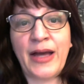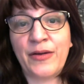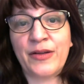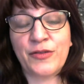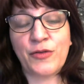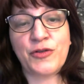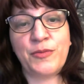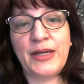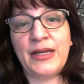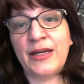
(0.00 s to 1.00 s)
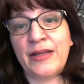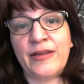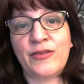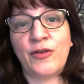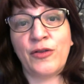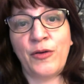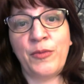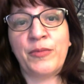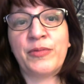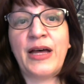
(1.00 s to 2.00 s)
out on social media and this
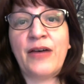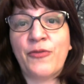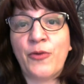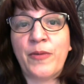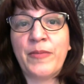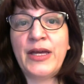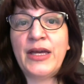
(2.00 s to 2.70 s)
global platform.